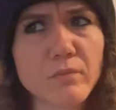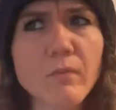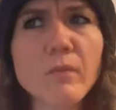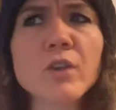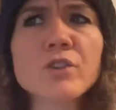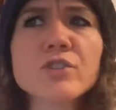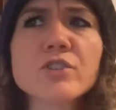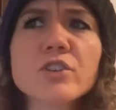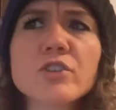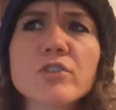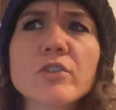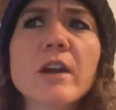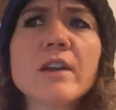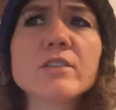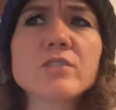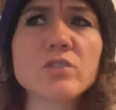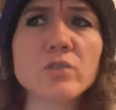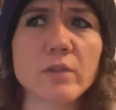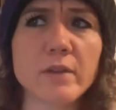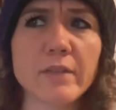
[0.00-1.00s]
So you're not
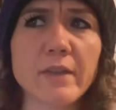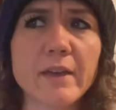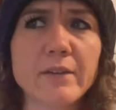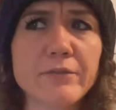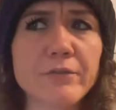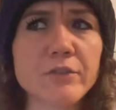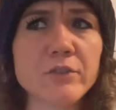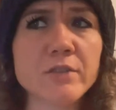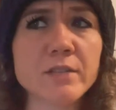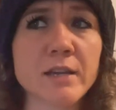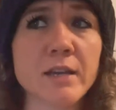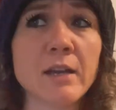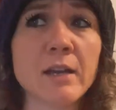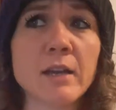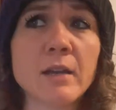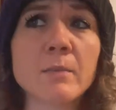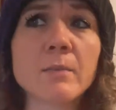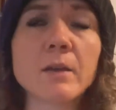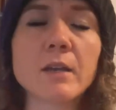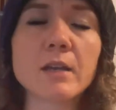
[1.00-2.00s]
doing that for
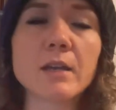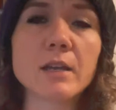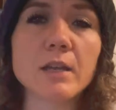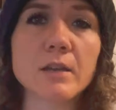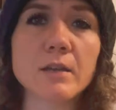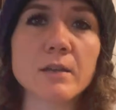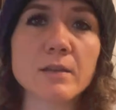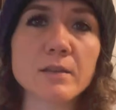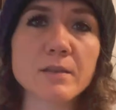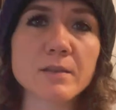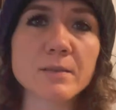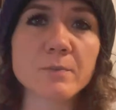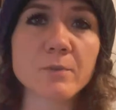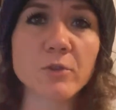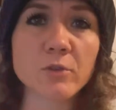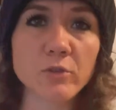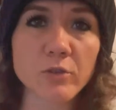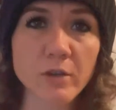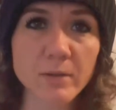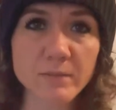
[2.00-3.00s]
time. It is
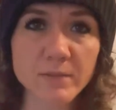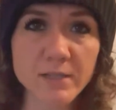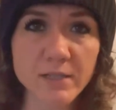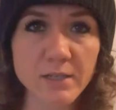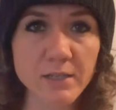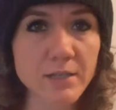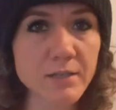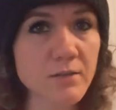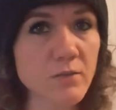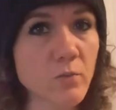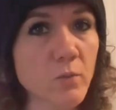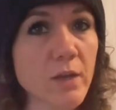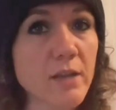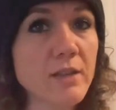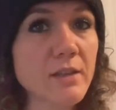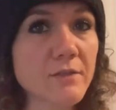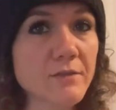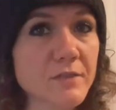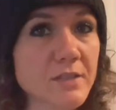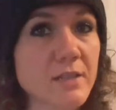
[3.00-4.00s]
programmed in as a
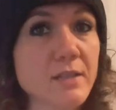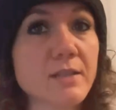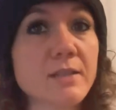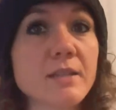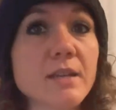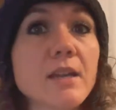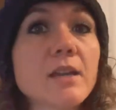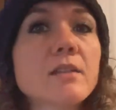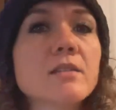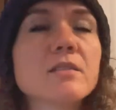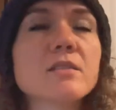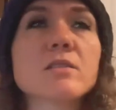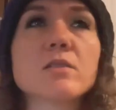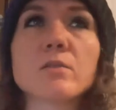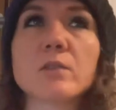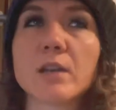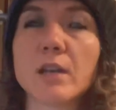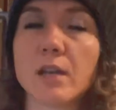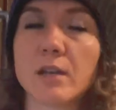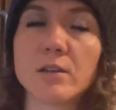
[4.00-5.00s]
weightlifting set. So
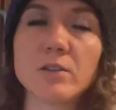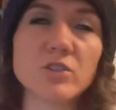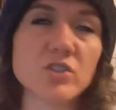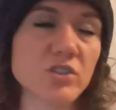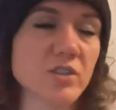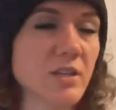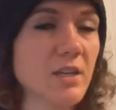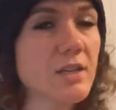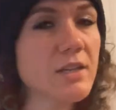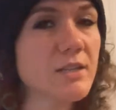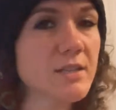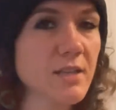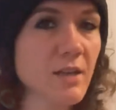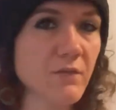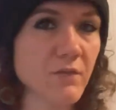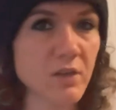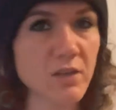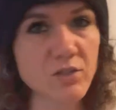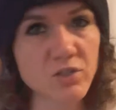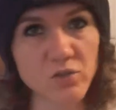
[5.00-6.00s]
again, just get as
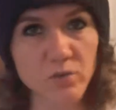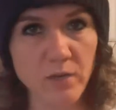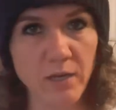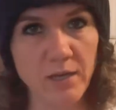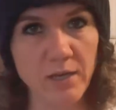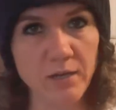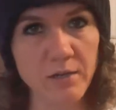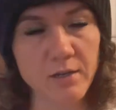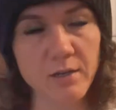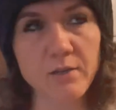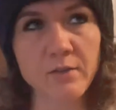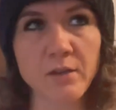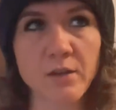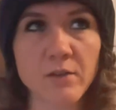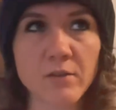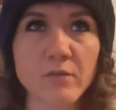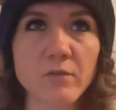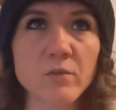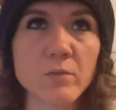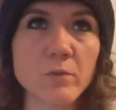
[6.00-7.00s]
heavy as you can, and that'll
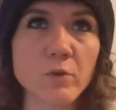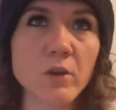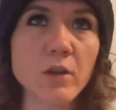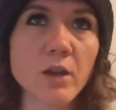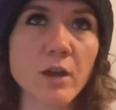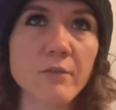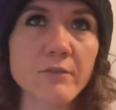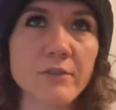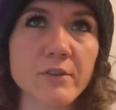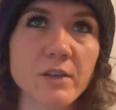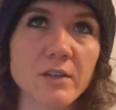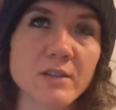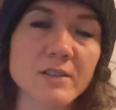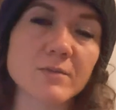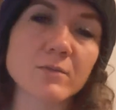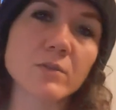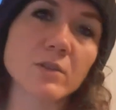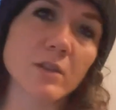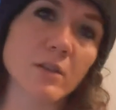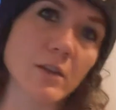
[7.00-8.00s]
give you more confidence
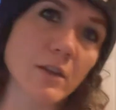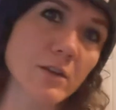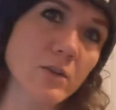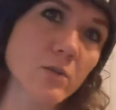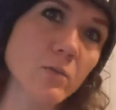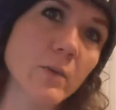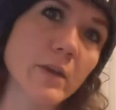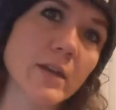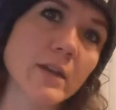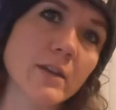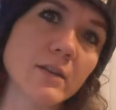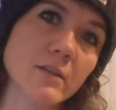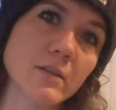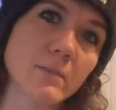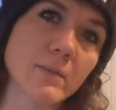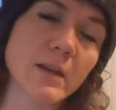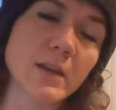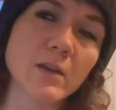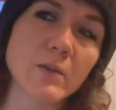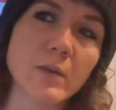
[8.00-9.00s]
with the lighter weight and the
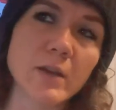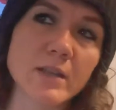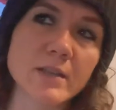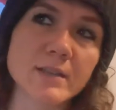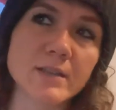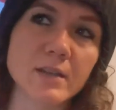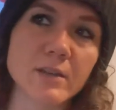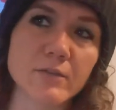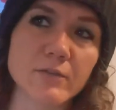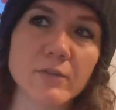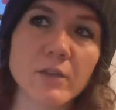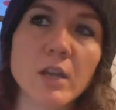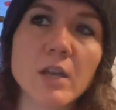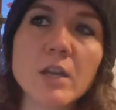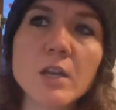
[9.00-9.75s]
body weight stuff.